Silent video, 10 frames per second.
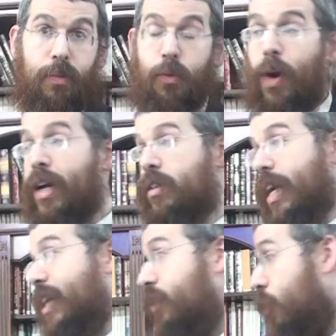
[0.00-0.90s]
Why? Because
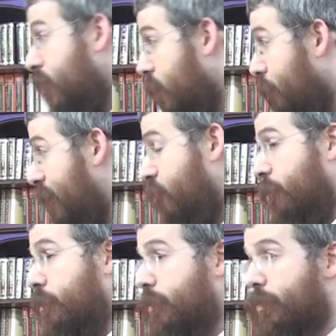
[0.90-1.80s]
Yankiv wanted the bench.
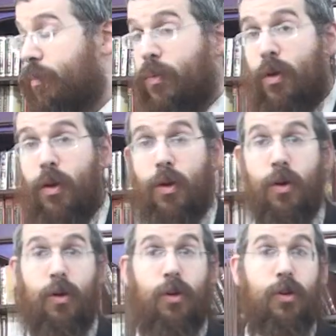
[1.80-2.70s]

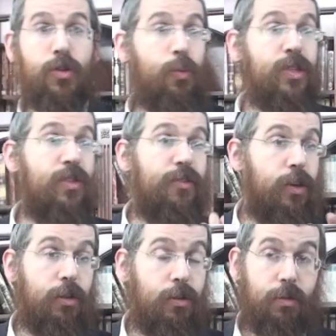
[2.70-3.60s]
So what's the
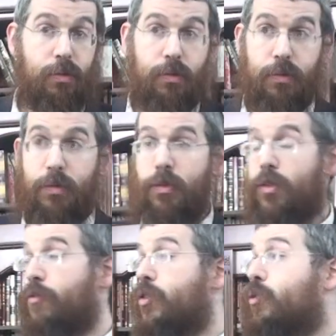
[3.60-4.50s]
word?
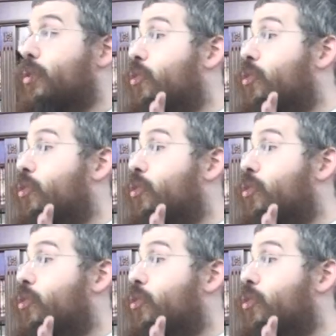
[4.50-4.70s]
So first of all, we're